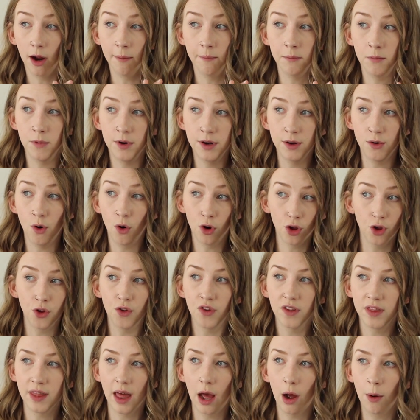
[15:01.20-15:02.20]
I'm not
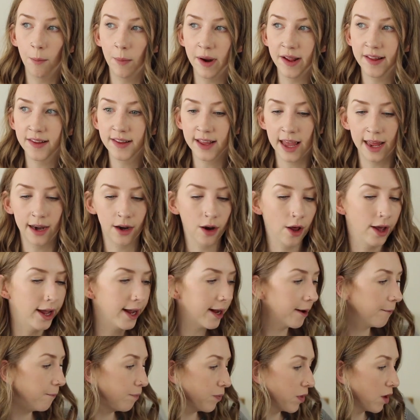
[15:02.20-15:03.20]
using that on my skin.
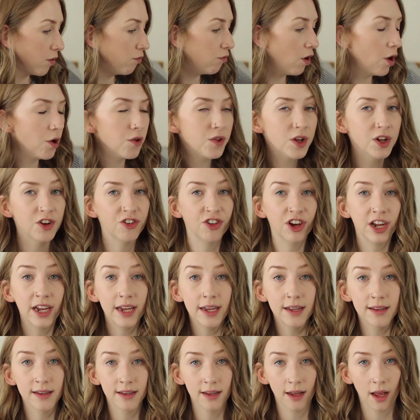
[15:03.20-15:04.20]
Like, rosy
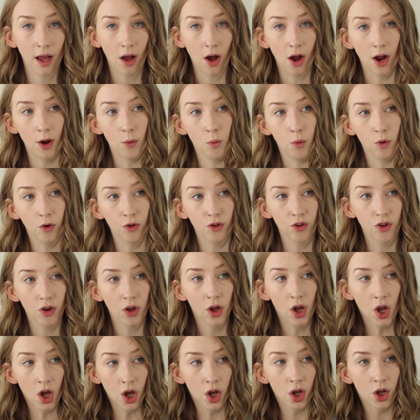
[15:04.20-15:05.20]
cheeks, I was
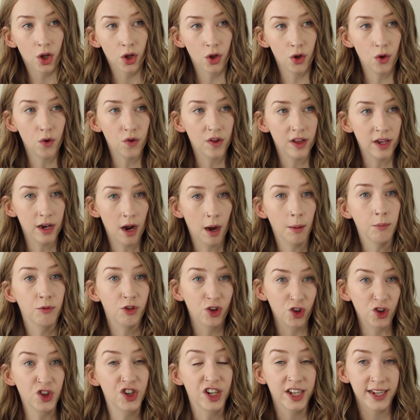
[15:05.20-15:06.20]
using up
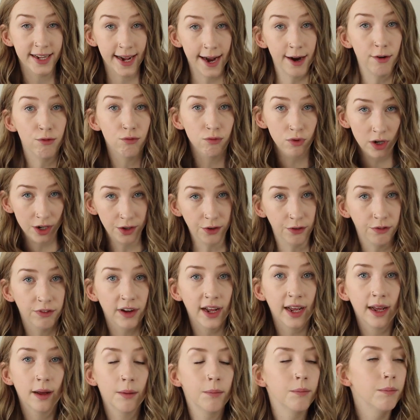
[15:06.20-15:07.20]
just to get rid of
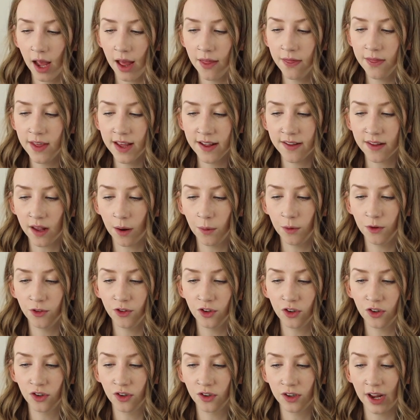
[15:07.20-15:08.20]
it. And this I was
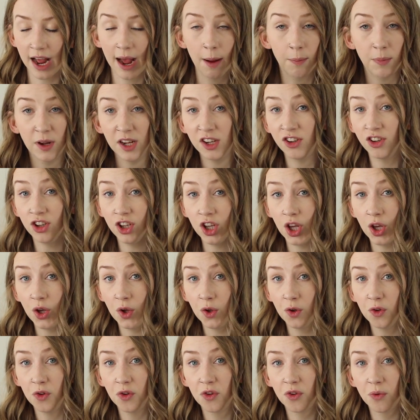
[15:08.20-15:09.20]
just happy to
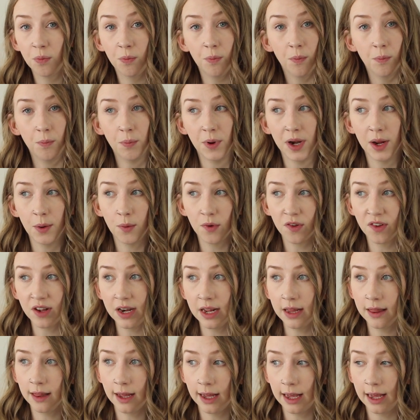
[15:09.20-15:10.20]
use, but it was
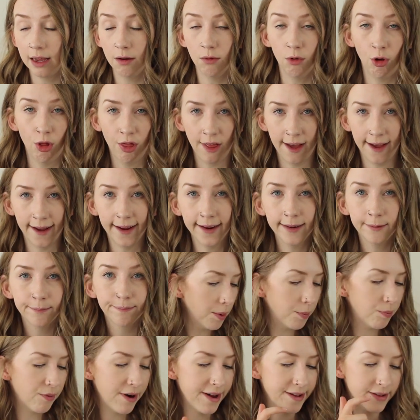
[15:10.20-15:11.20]
neither here or there.
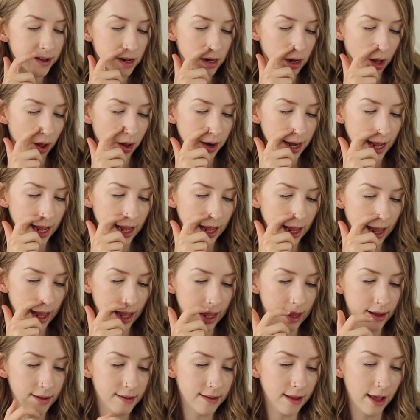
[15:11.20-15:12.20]
But Brazen Honey
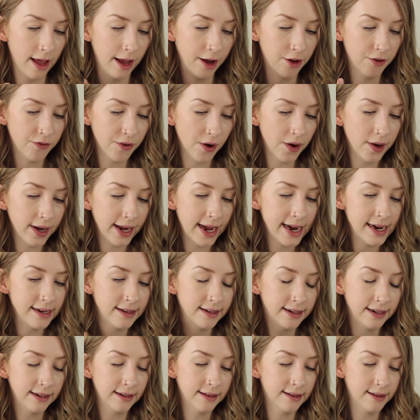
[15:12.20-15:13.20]
is
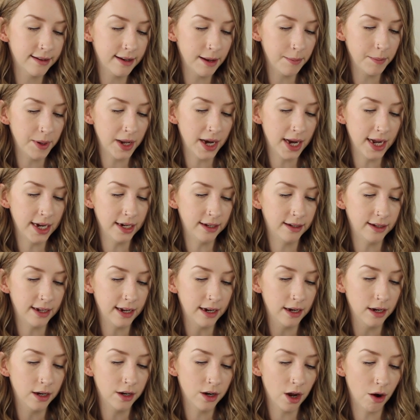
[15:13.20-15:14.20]
exfoliating,
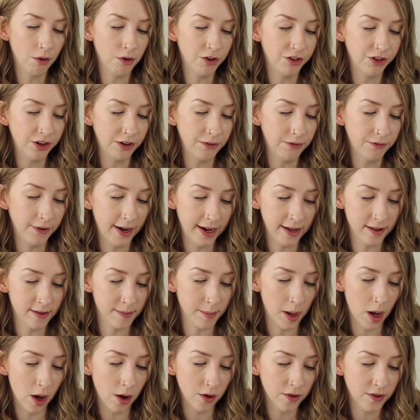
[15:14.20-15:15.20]
stimulating, nourishing face
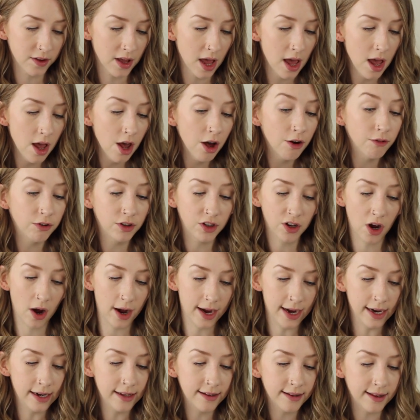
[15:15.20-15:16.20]
mask for
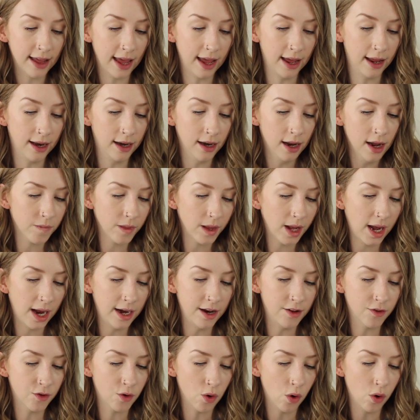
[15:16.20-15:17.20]
tired skin.
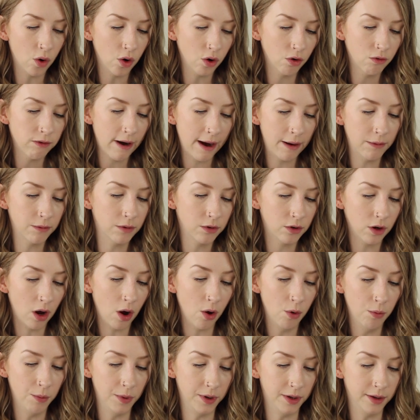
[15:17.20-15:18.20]
And it's got ground
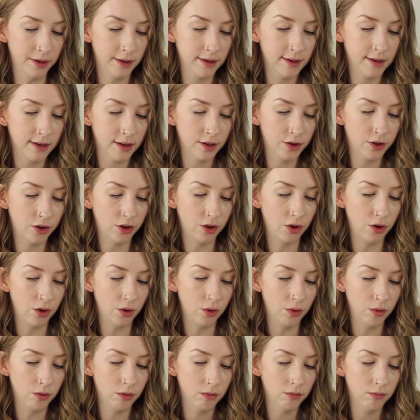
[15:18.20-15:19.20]
almonds
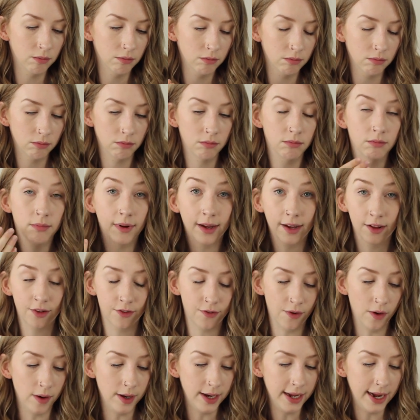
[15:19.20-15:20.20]
to
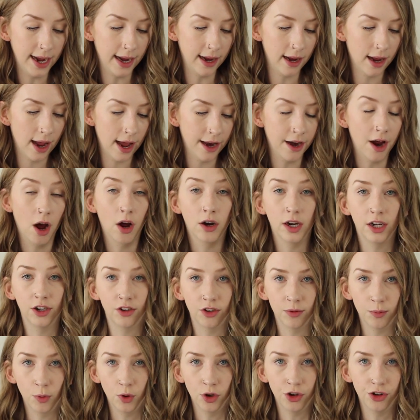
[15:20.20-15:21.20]
exfoliate and honey
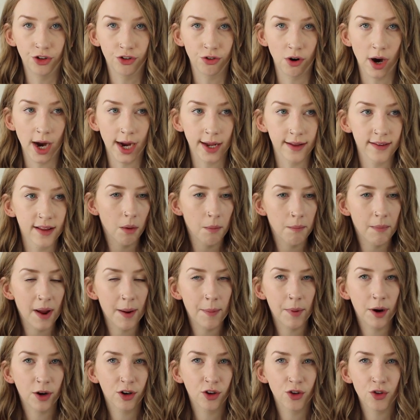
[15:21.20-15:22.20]
to moisturise.
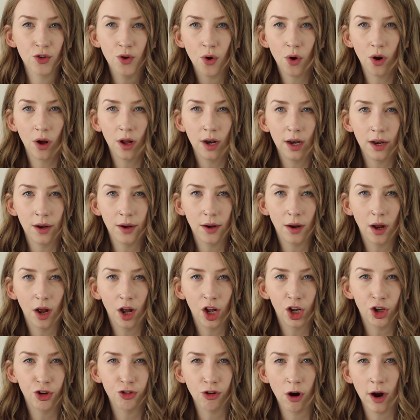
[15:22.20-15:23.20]
Maybe I just got
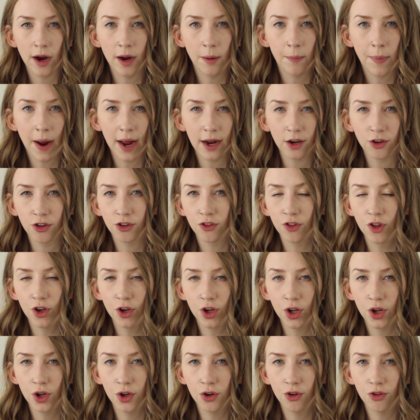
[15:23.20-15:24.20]
a drier batch
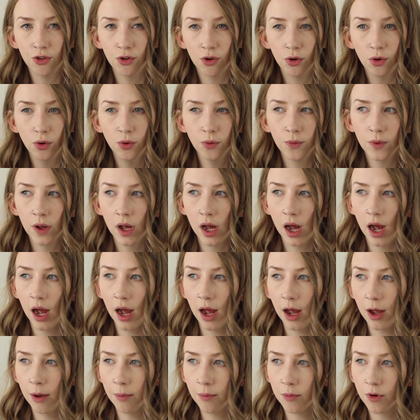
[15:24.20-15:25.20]
than usual.
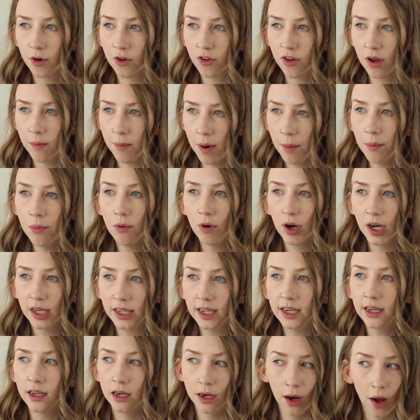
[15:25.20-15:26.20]
Because I remember I
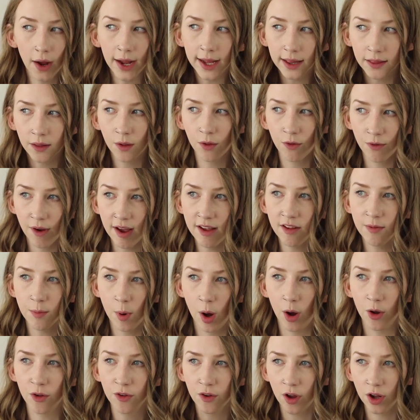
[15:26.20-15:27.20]
did like this face
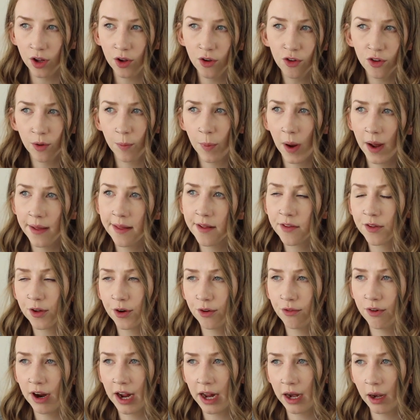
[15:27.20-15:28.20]
mask. I used to buy this
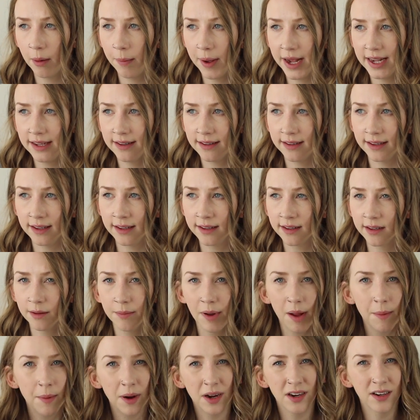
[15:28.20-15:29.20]
on a regular basis, so
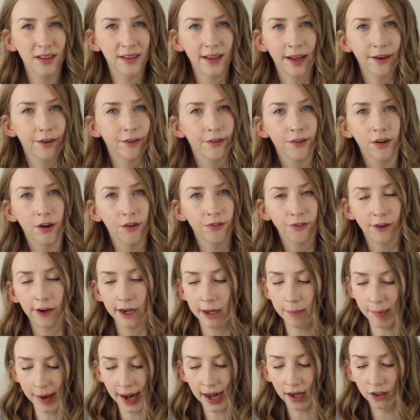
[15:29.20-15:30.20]
maybe I just had a
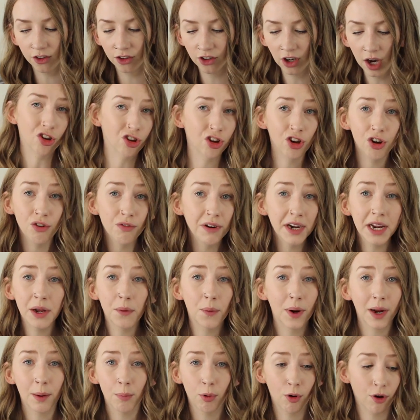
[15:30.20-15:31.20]
funny batch. Two really
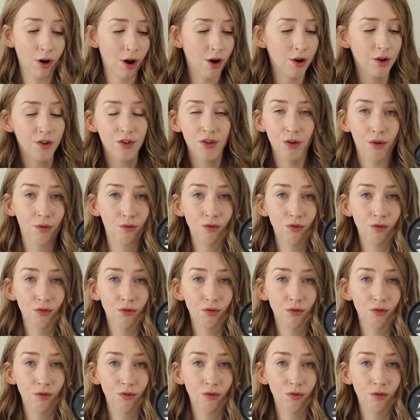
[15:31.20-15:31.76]
quick products.